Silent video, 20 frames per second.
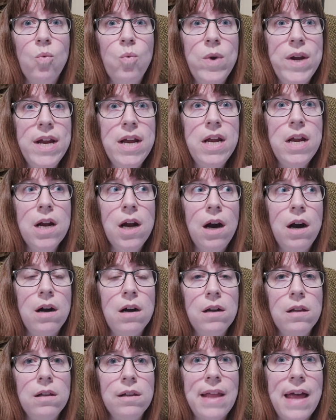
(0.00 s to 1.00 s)
we
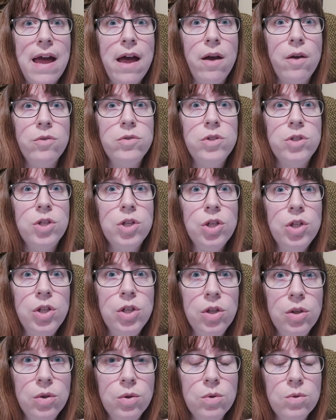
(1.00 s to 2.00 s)
are allowed to
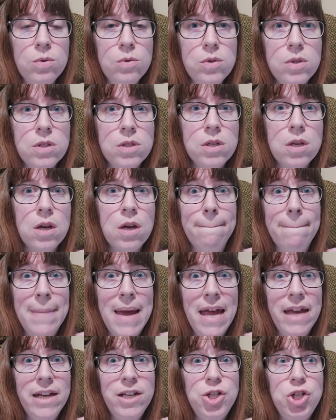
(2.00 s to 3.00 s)
use
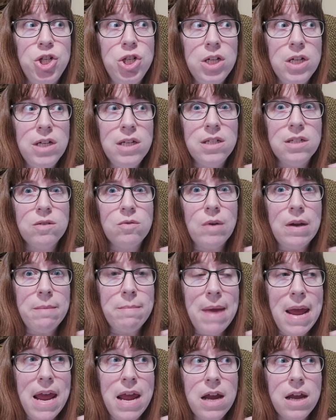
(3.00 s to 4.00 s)
med sheets we
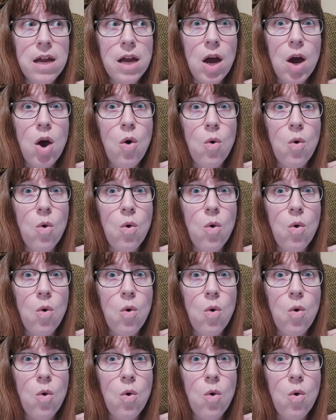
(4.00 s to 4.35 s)
make,